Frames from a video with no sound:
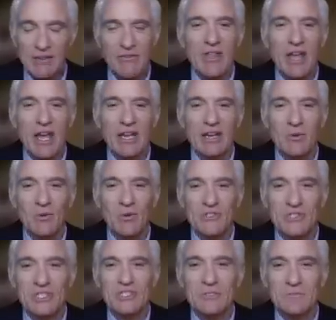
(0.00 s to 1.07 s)
of that
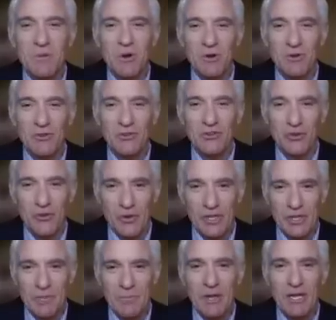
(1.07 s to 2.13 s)
was exposed during the